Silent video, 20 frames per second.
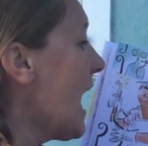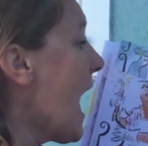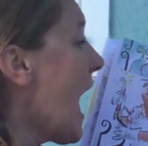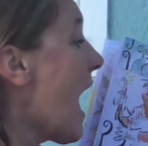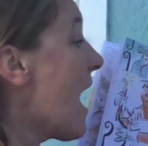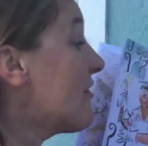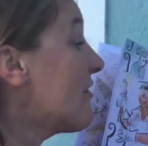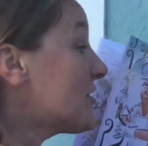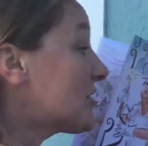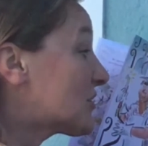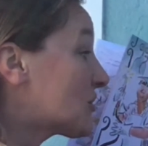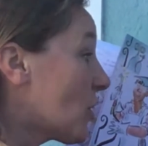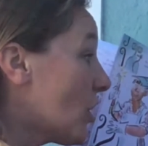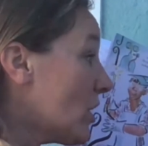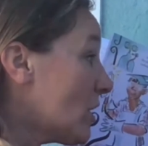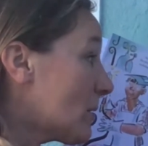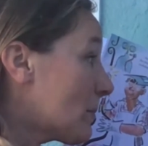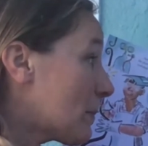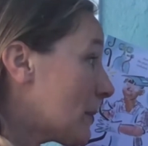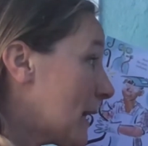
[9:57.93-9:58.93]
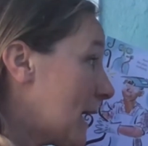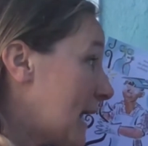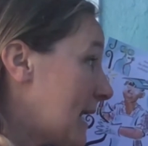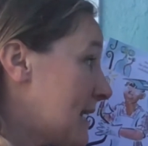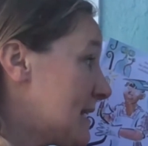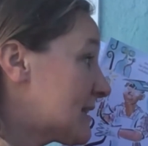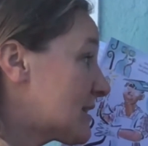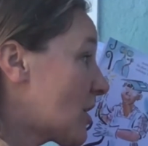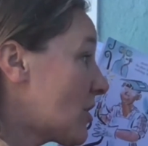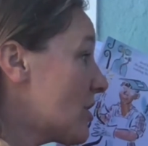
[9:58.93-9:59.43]
And the solar plant
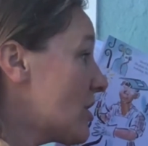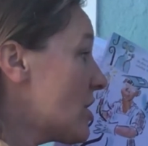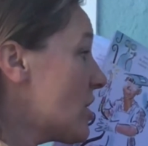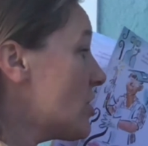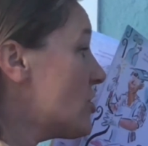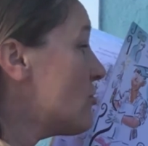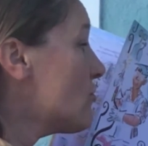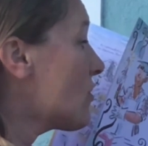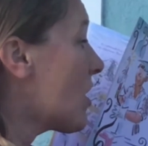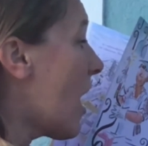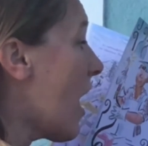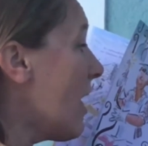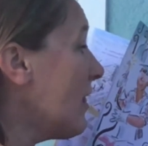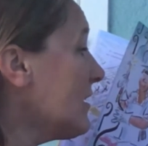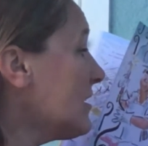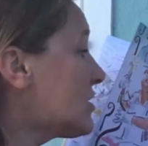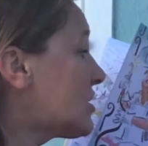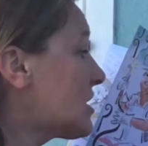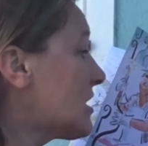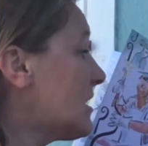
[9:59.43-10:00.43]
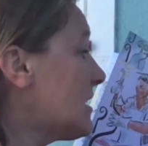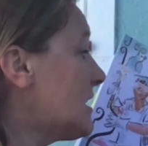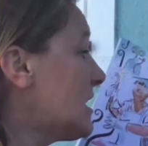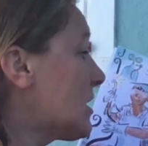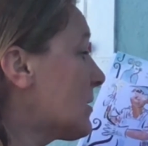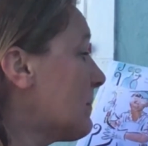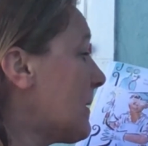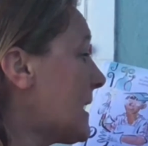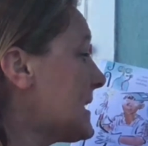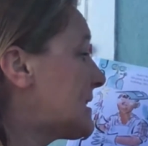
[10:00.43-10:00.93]
has started a new college in the
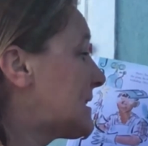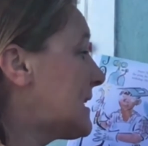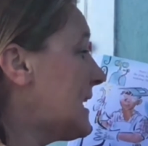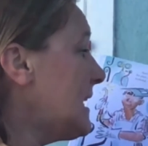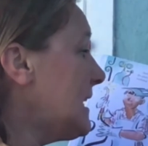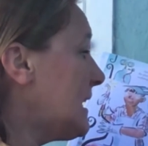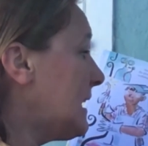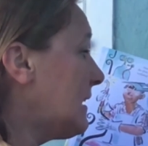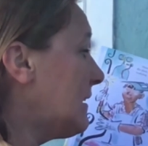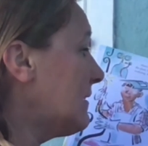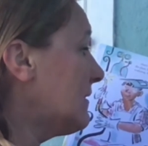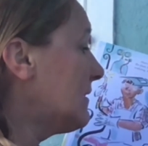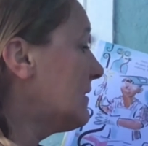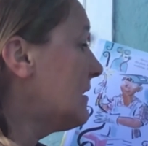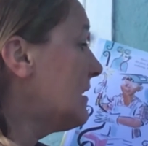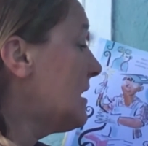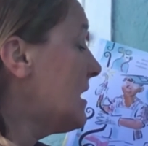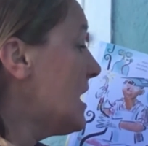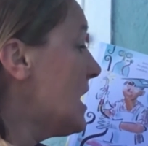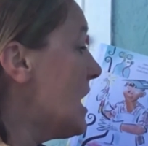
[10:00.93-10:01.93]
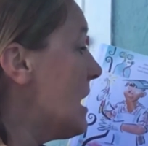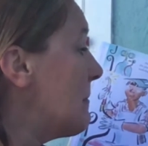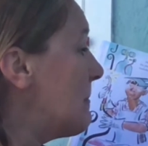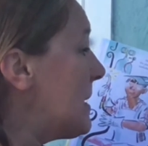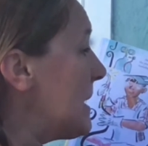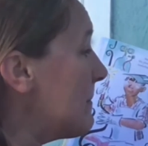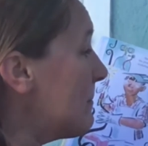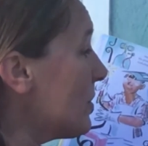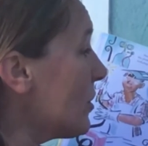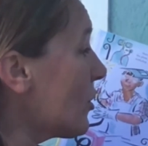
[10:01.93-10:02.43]
nearby city.
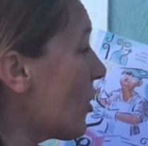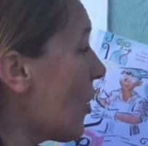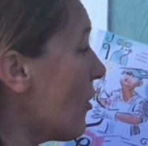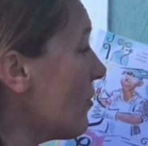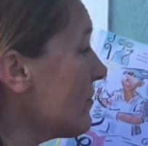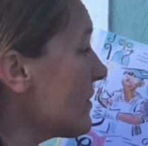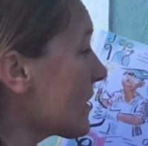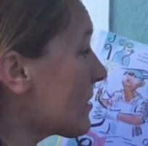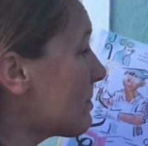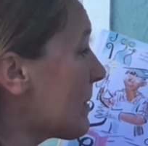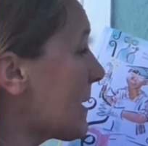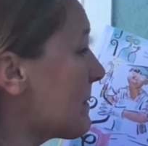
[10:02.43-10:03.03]
People go there by